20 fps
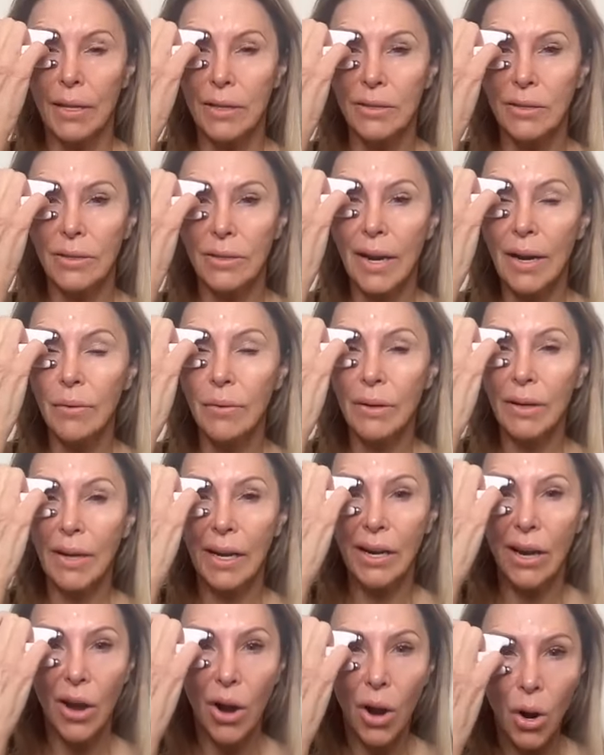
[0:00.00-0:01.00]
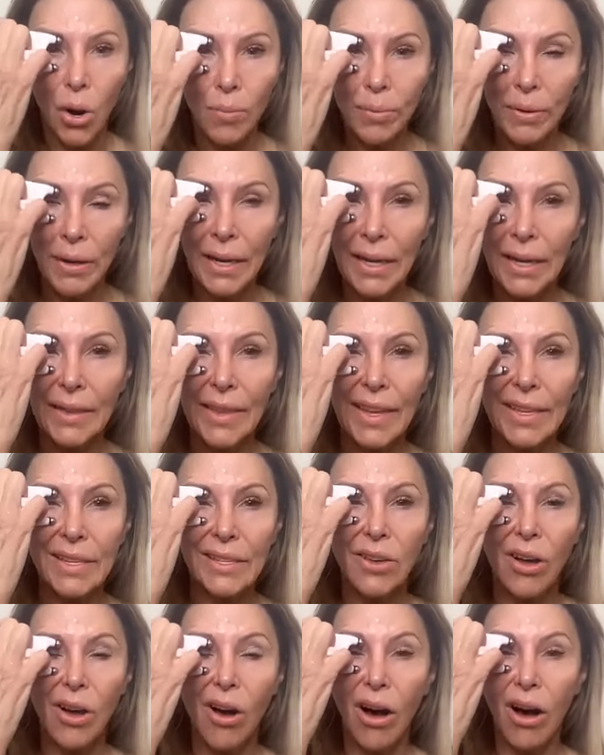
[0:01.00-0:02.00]
So now we're kind of opening
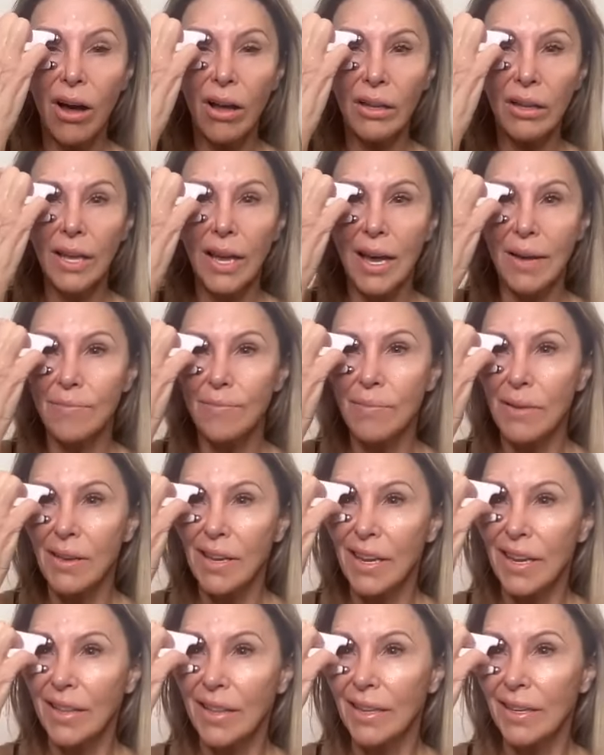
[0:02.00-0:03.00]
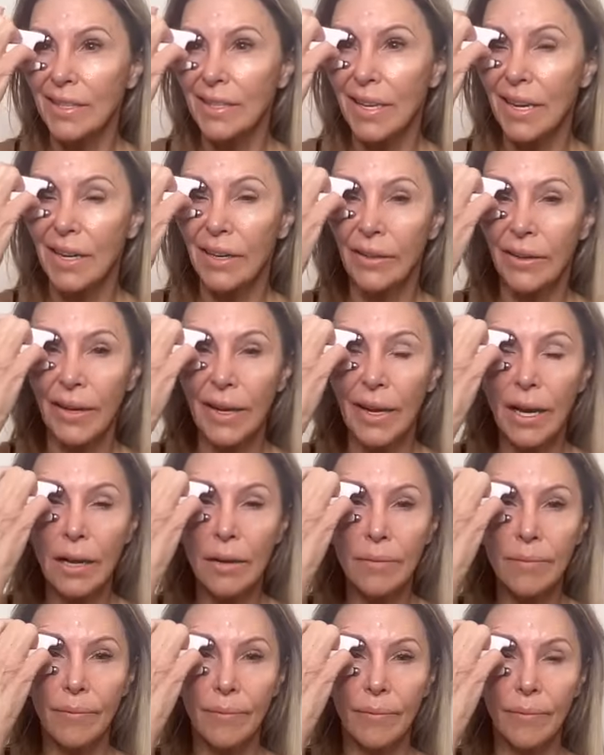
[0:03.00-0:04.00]
this all up in this
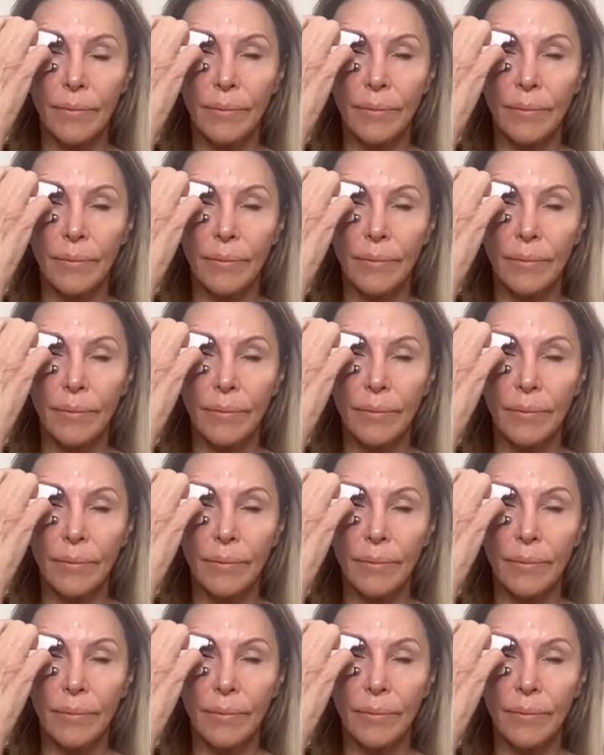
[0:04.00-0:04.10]
area.